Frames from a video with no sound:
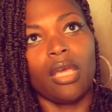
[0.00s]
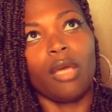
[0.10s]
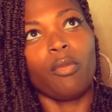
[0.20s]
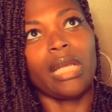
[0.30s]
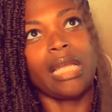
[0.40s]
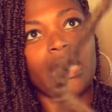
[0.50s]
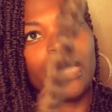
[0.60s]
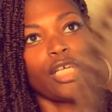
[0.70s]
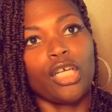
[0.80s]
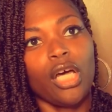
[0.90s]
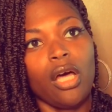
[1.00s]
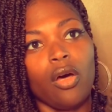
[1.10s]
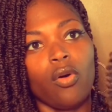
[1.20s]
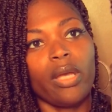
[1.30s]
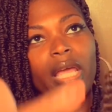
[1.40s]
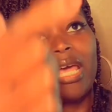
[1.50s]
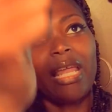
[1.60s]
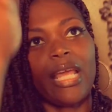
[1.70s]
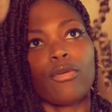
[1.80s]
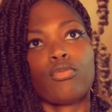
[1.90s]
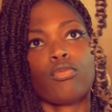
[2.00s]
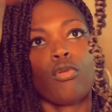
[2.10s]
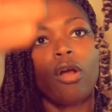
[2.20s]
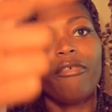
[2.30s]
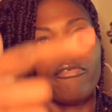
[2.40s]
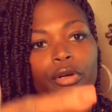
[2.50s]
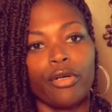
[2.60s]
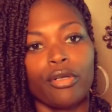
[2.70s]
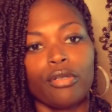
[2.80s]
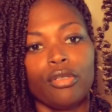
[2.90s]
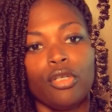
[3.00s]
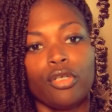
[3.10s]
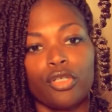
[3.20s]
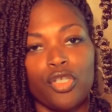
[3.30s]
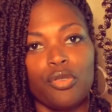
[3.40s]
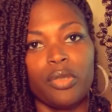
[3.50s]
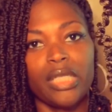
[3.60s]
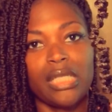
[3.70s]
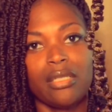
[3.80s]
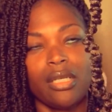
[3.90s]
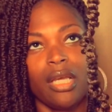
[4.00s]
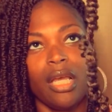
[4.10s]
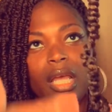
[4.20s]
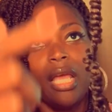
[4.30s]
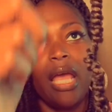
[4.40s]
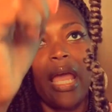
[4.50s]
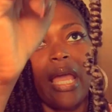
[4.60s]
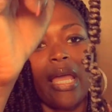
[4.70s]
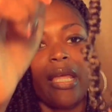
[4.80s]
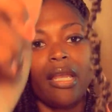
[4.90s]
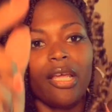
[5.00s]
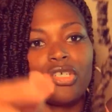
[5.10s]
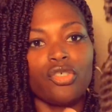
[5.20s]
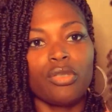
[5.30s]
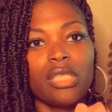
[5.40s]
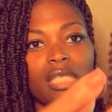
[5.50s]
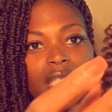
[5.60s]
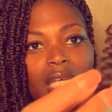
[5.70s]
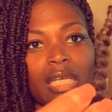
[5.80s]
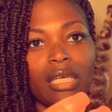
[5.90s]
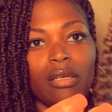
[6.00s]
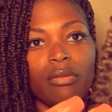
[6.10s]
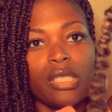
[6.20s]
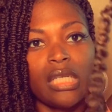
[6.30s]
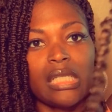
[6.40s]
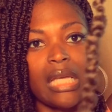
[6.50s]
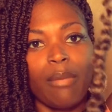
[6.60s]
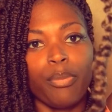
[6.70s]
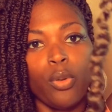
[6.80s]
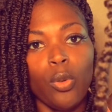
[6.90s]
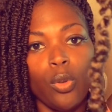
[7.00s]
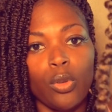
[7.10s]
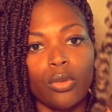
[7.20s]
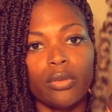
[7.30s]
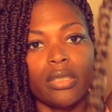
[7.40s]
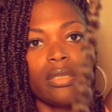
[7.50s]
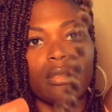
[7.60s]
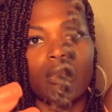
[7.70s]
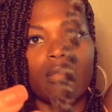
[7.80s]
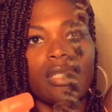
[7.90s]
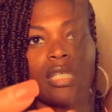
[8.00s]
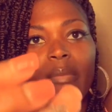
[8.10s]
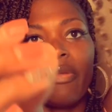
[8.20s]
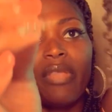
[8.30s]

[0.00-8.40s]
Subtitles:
And when I let go, it had a rougher look to it. And as you can see, since I pulled, some